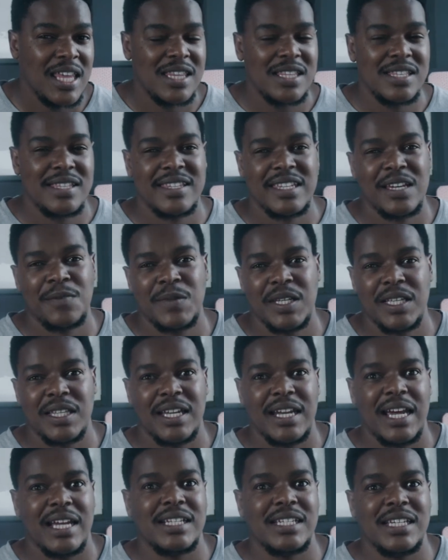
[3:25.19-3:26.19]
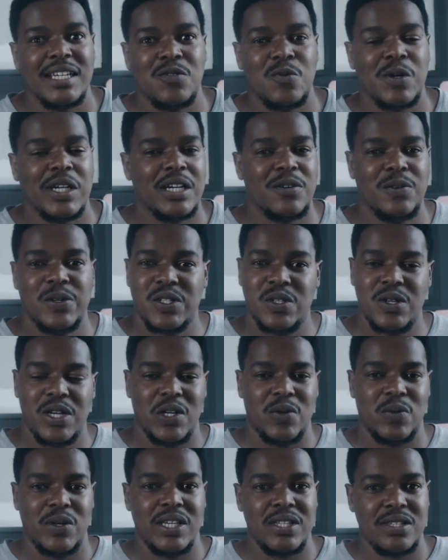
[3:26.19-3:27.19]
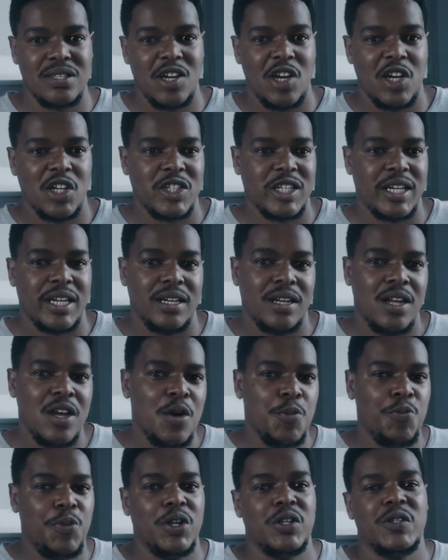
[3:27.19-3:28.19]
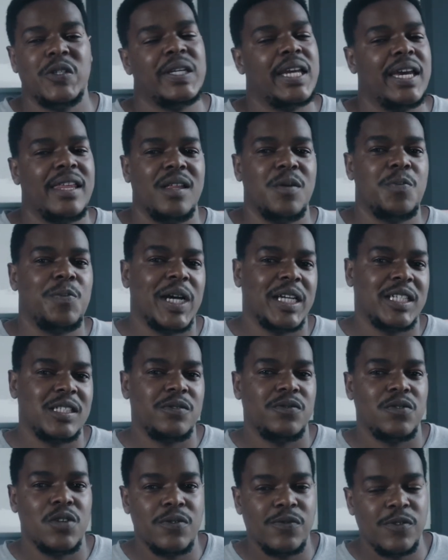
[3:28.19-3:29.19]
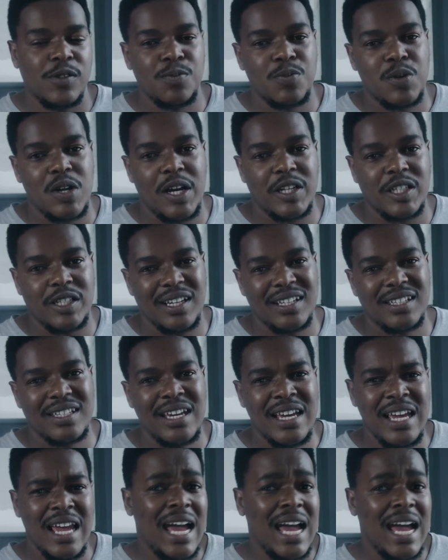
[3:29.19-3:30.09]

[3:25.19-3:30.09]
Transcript: This is something that I did when I was doing research and putting together a budget for a film project.